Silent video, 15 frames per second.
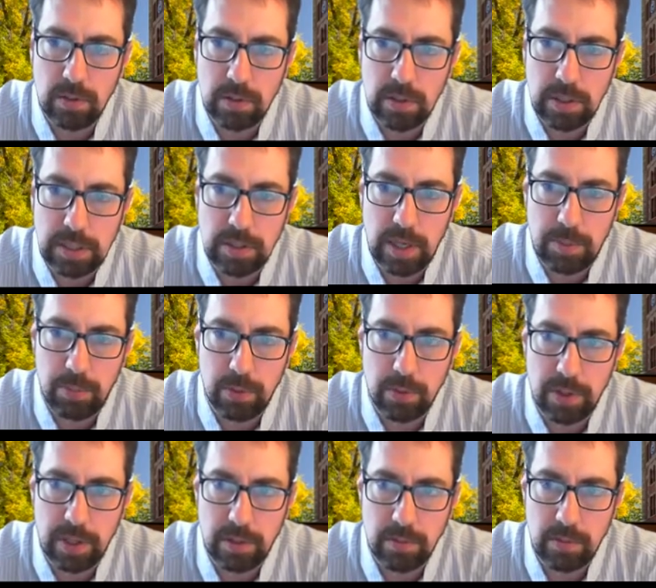example
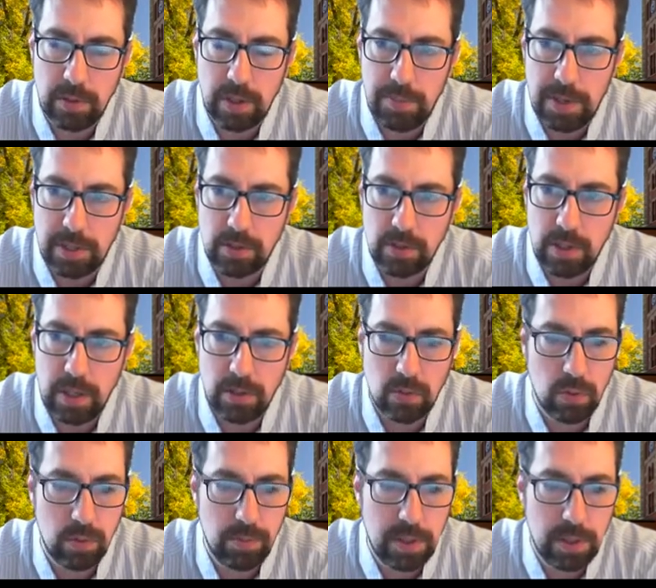that makes sense
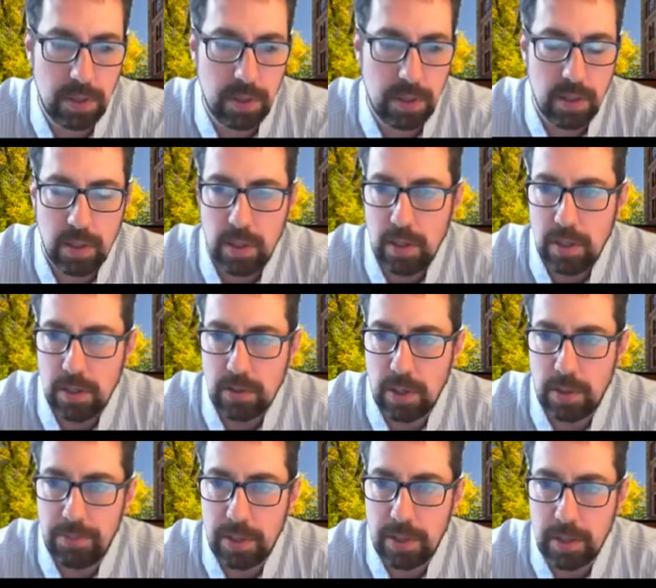would be
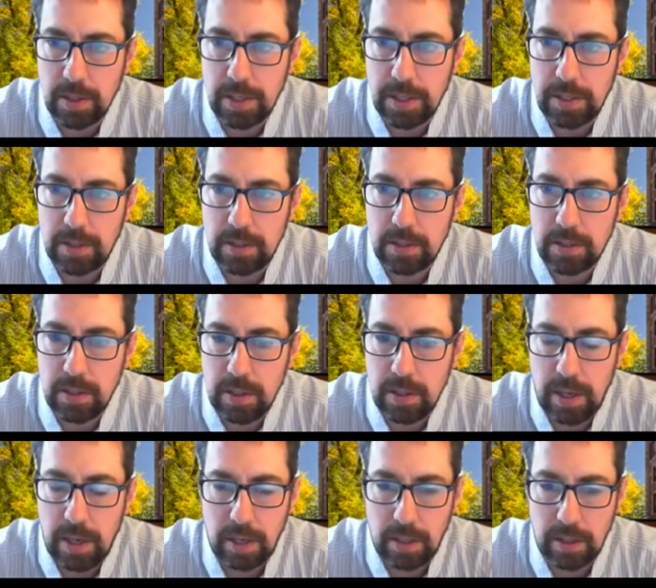something like
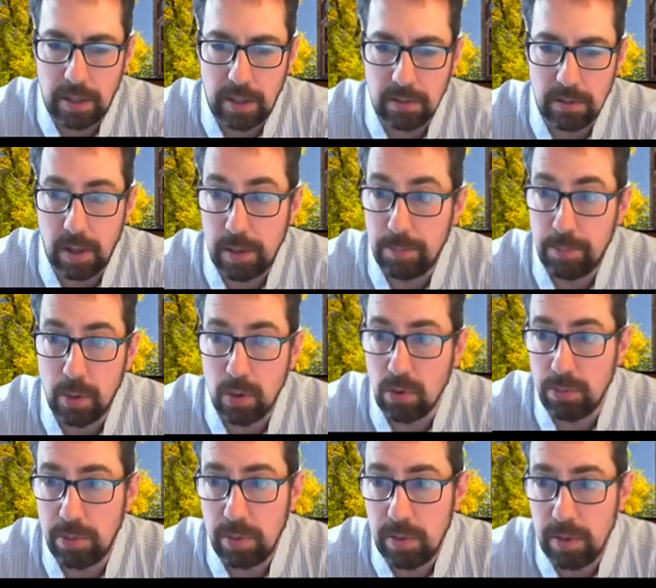a light
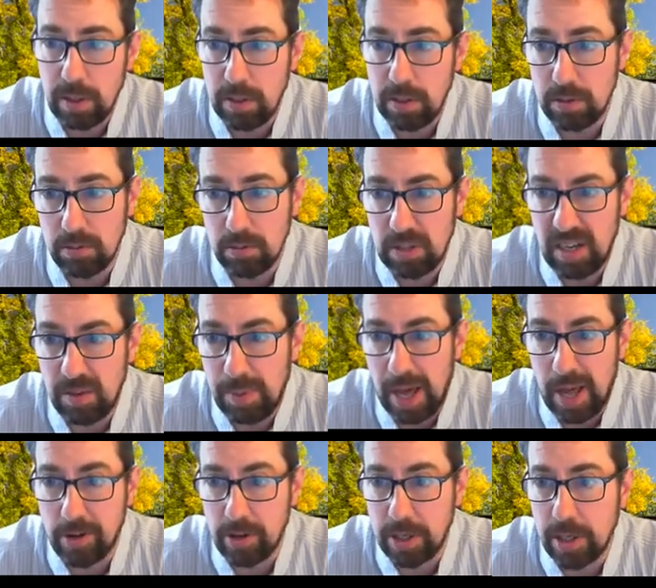bulb and a
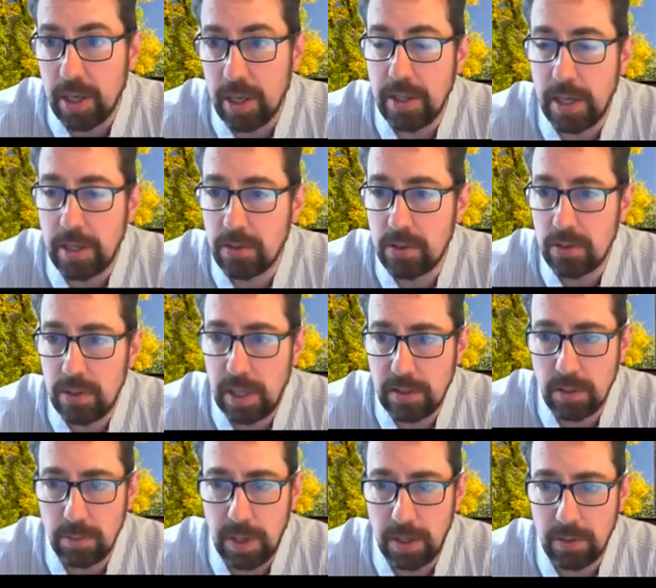battery, and that's
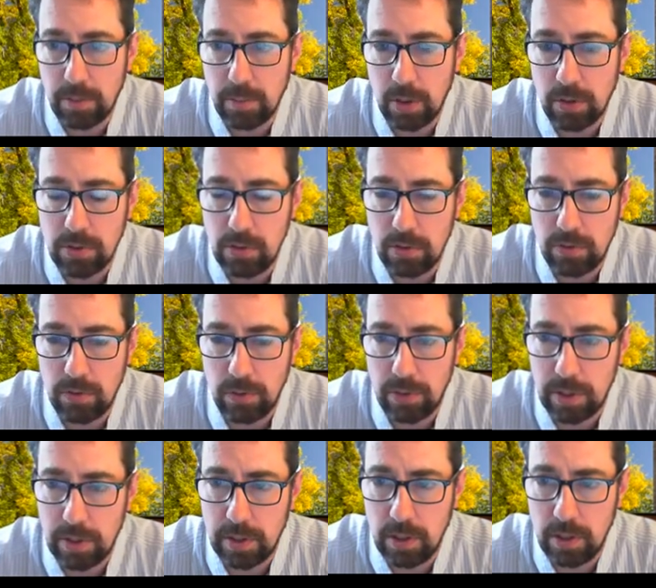about the most useful
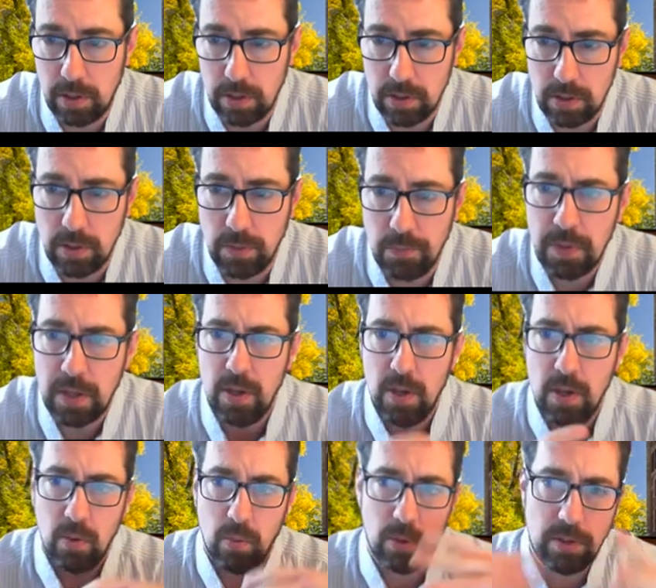thing that you can do.
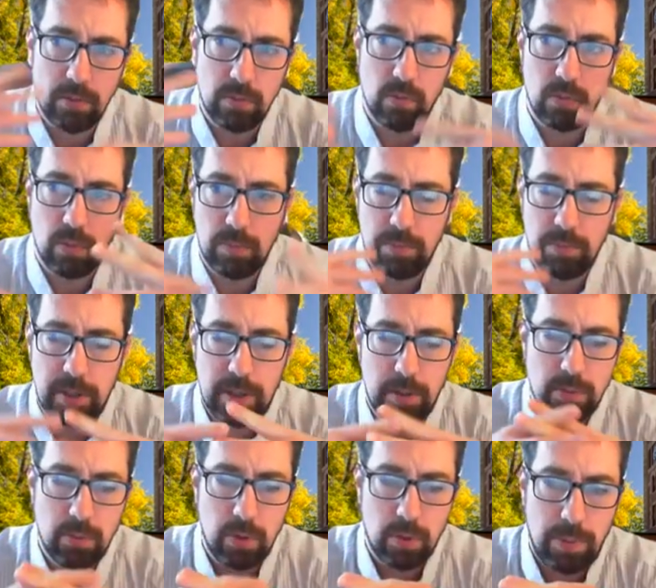What
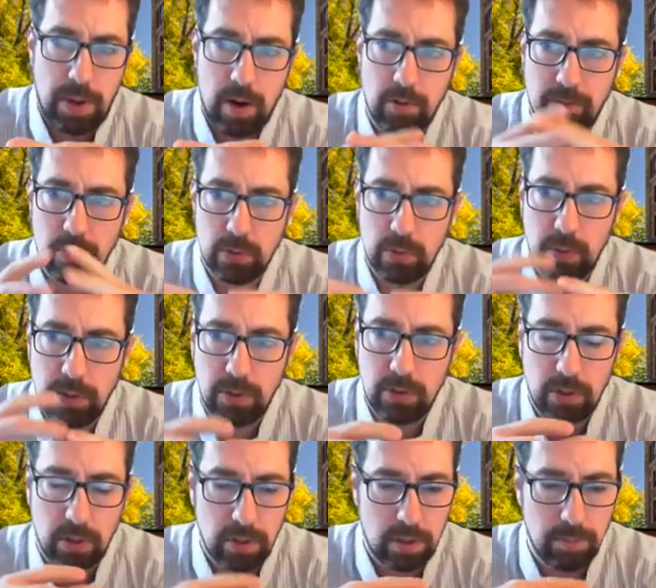becomes more powerful is when you
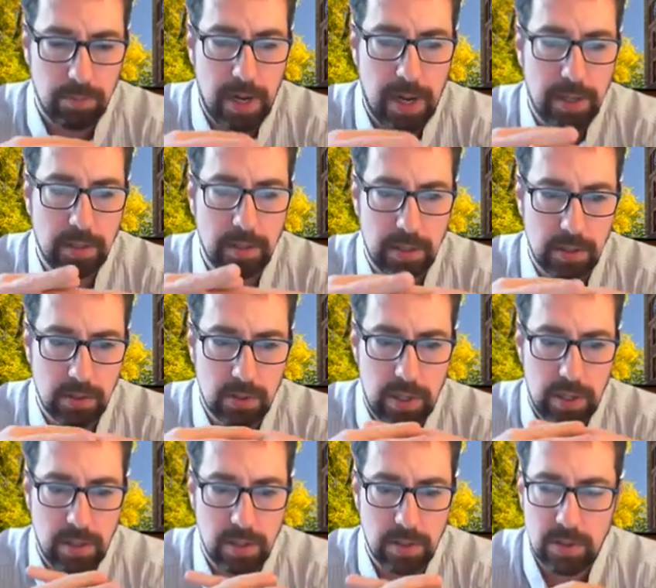start combining these,
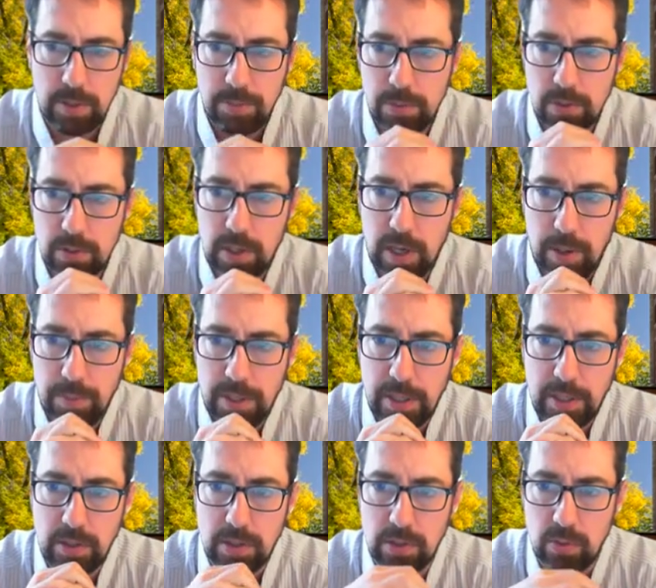and the simplest
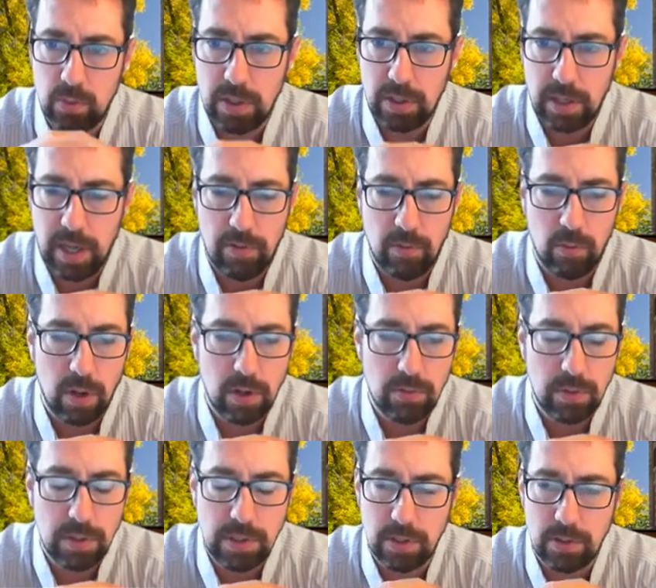combination is we can have one
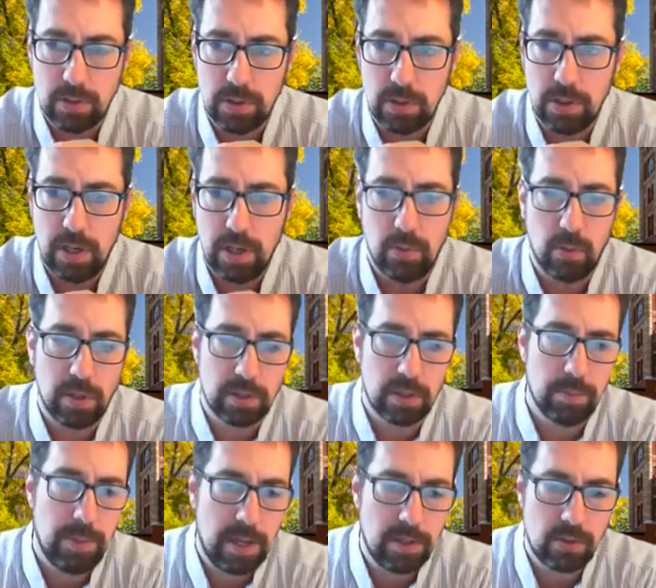resistor and one
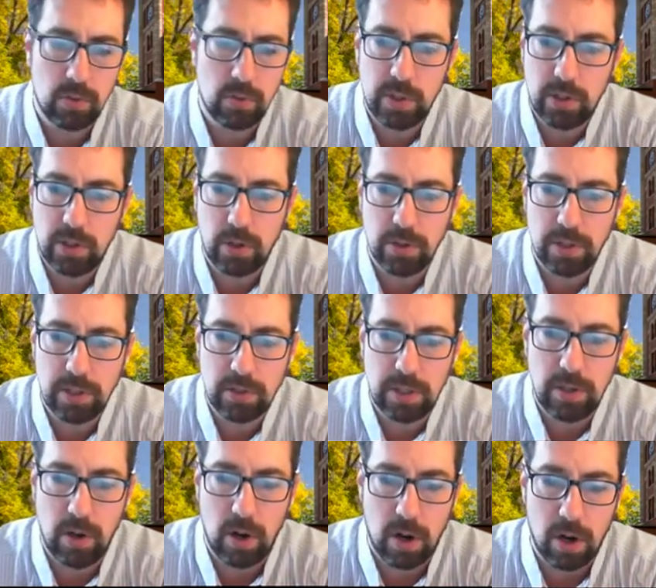capacitor. We call this
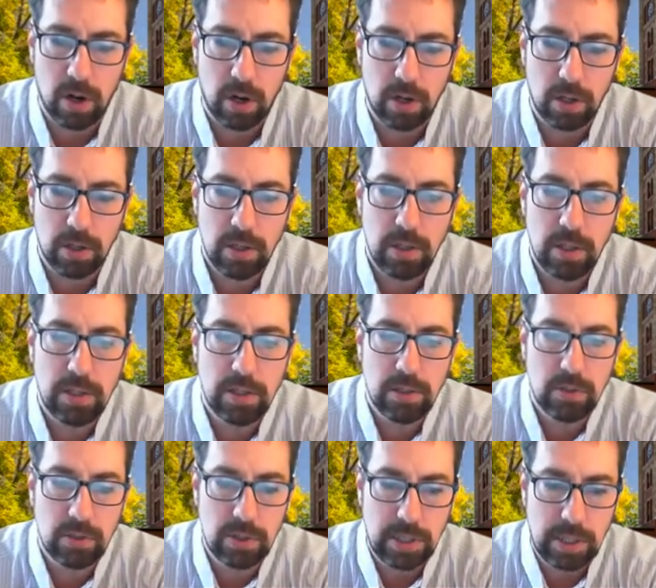an
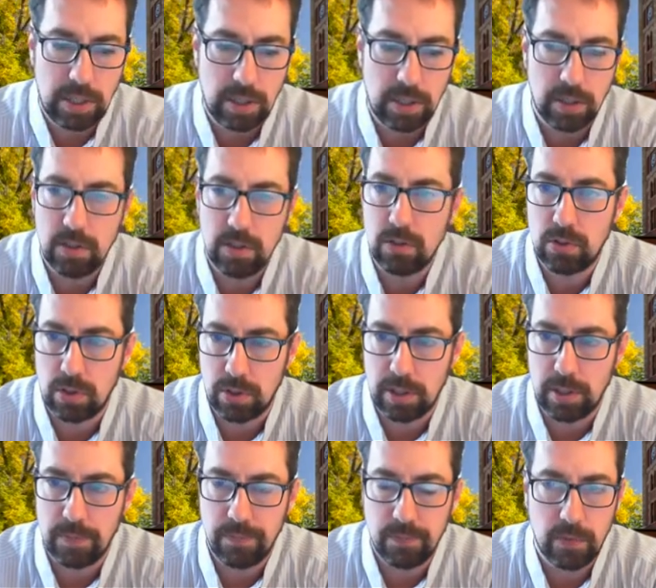RC
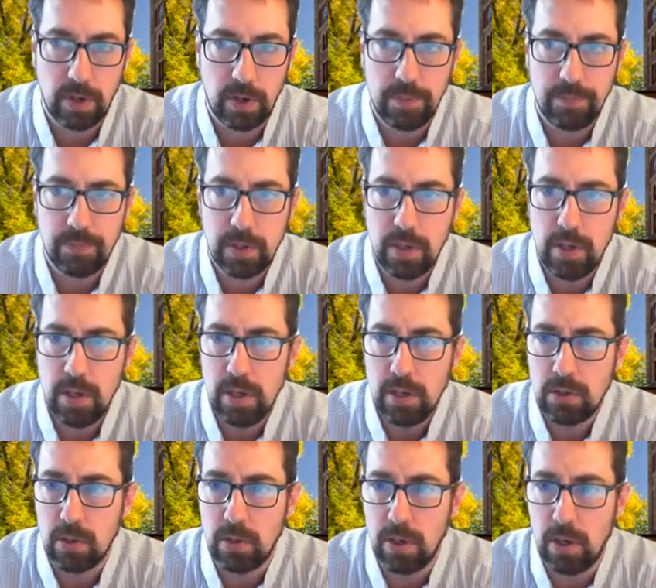circuit, right?
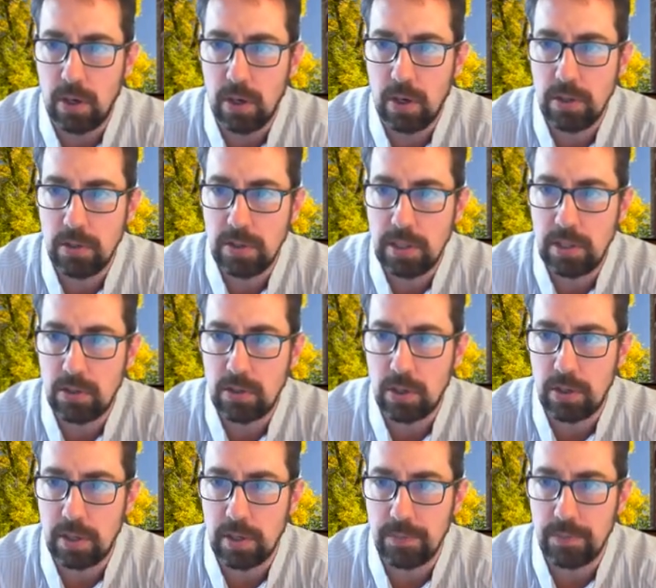So an RC
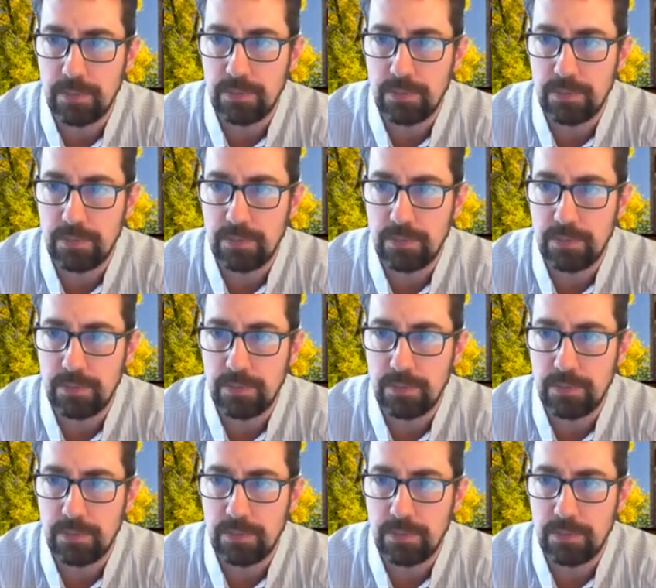circuit